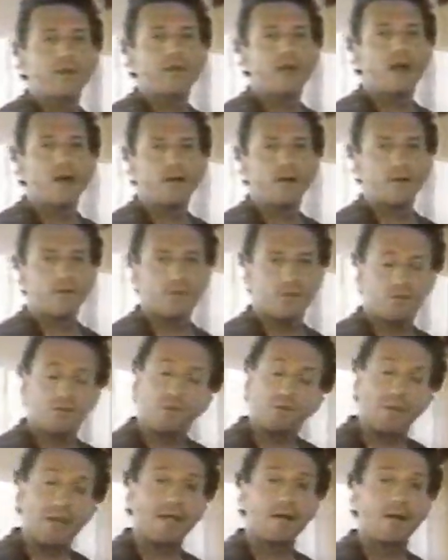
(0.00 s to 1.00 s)
now, if you've
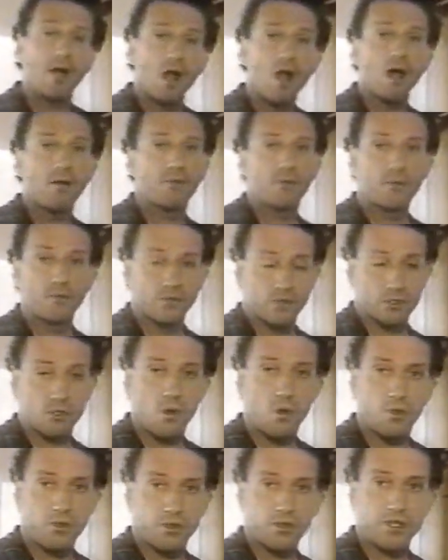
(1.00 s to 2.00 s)
remained calm through this
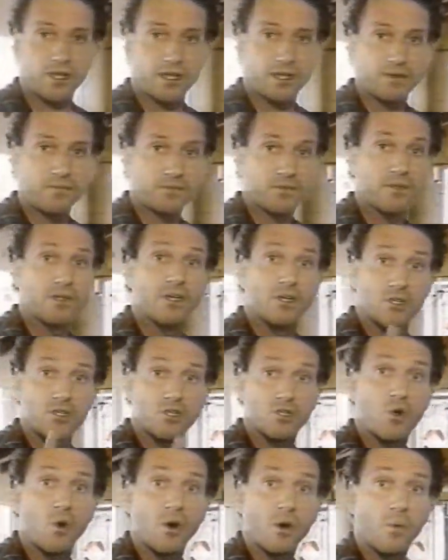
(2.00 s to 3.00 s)
whole thing,
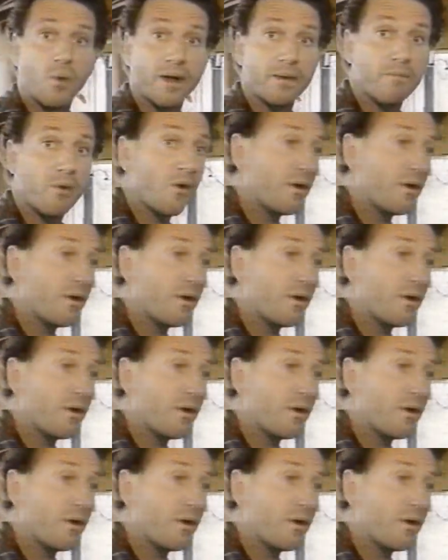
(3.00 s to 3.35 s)
score one